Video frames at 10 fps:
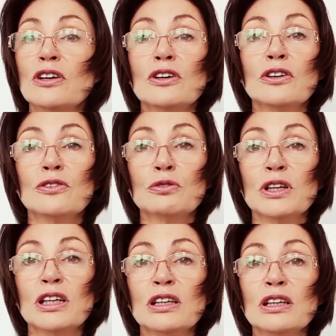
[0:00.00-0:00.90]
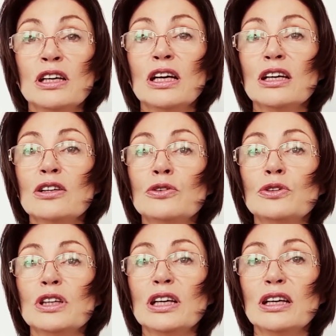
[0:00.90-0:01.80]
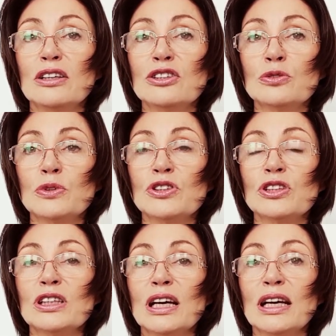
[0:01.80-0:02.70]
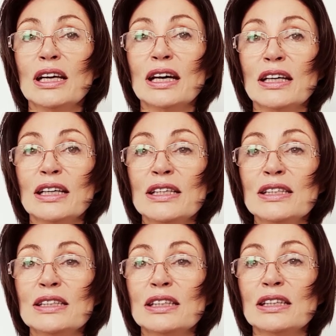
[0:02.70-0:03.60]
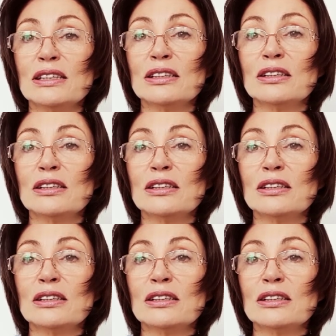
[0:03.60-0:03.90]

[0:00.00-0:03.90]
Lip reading: 3, include intuition and gut instincts.